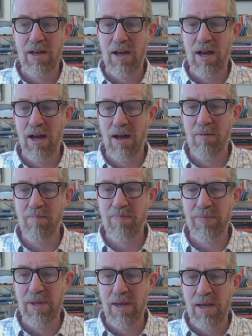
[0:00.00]
um,
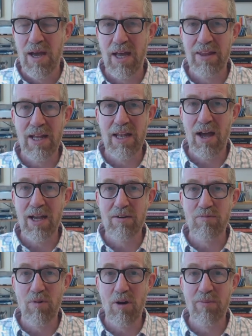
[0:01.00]
and they like
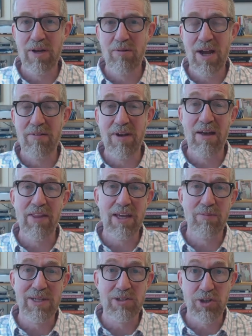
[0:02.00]
roaming around. Now, they can be
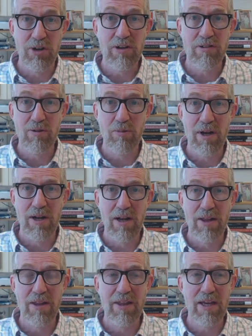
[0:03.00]
jerks to one another.
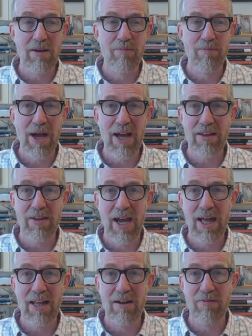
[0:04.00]
They can peck the hell
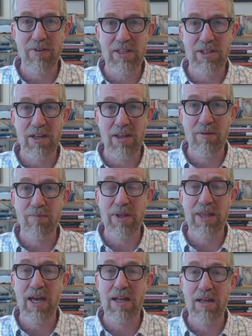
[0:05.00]
out of each other, but
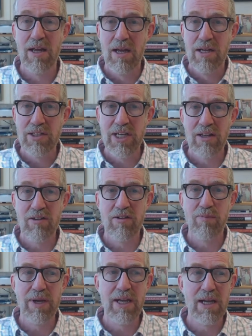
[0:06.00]
that tends to
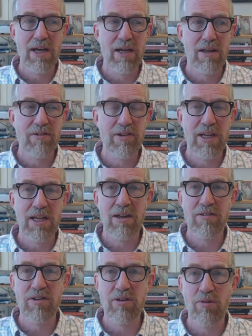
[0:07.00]
be seen as
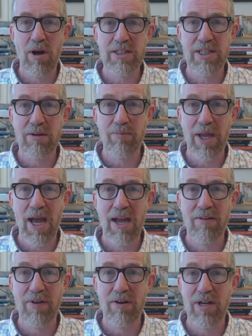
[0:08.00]
neurotic
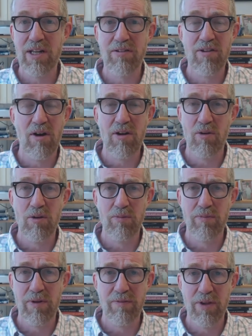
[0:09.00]
behavior, and it's not all
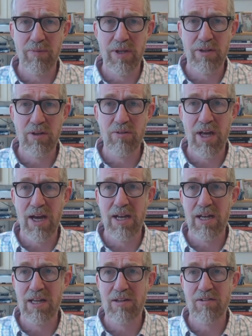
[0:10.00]
of them that do that, and
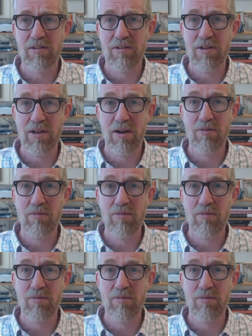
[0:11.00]
it's, you know,